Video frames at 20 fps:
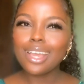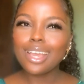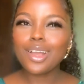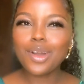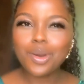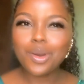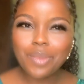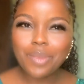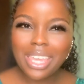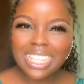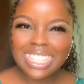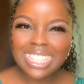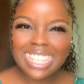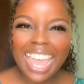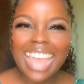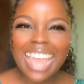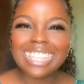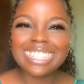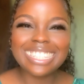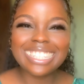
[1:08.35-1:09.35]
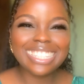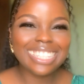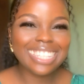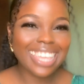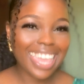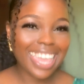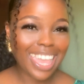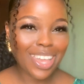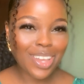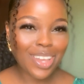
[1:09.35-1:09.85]
comment, and
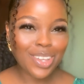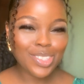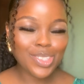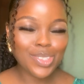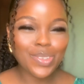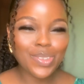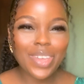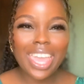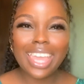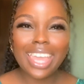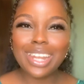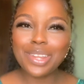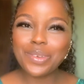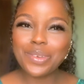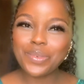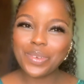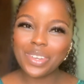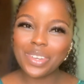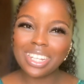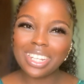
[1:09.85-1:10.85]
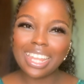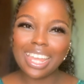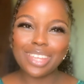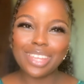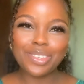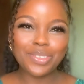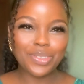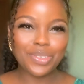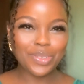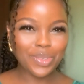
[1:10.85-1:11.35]
share to anyone
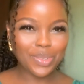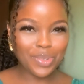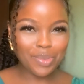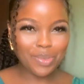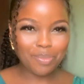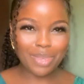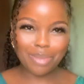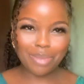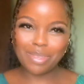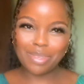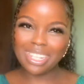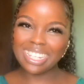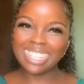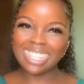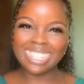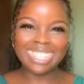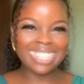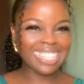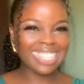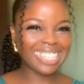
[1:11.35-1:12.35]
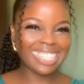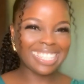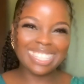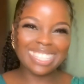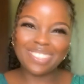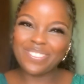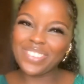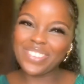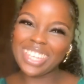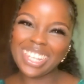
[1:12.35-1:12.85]
that you know may be needing
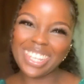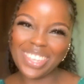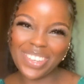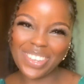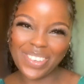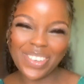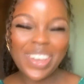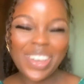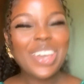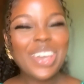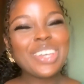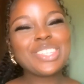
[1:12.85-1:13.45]
this video.